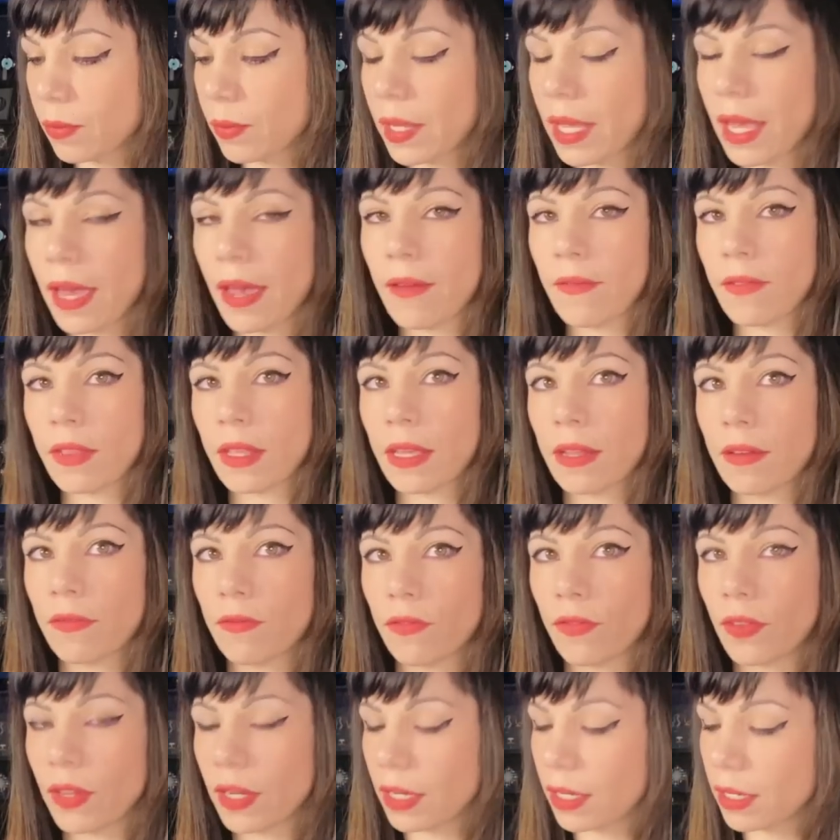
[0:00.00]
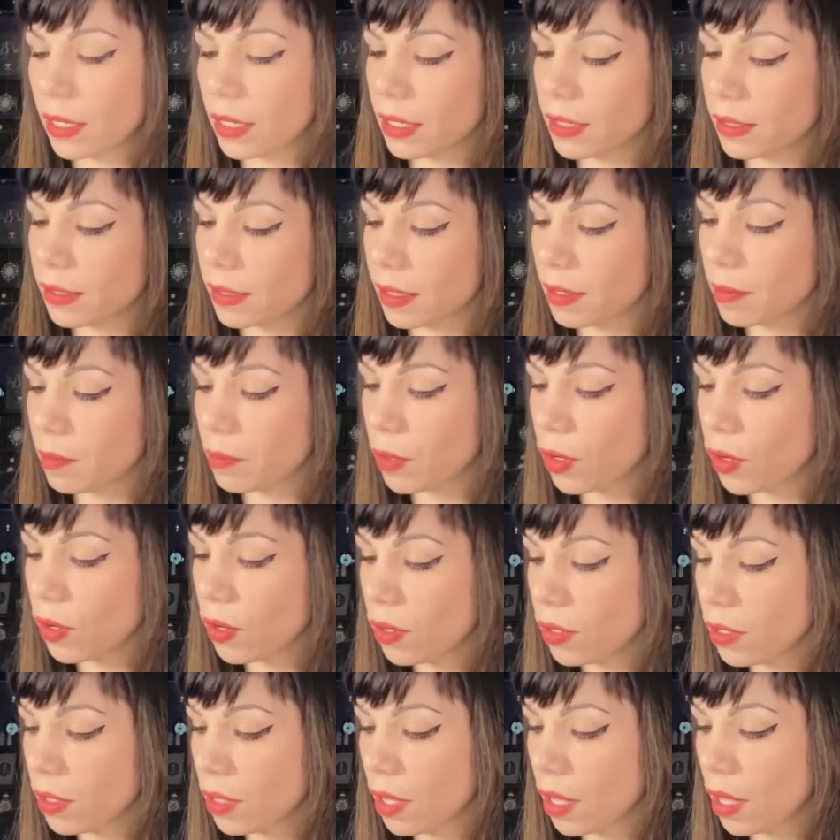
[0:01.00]
We have the infinity
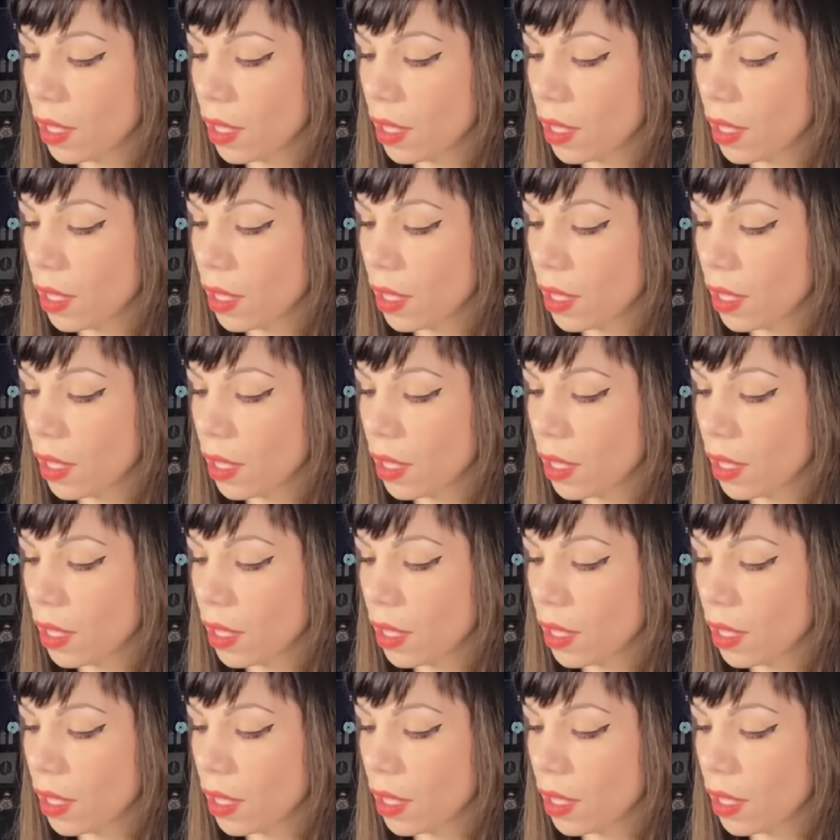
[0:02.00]
symbol.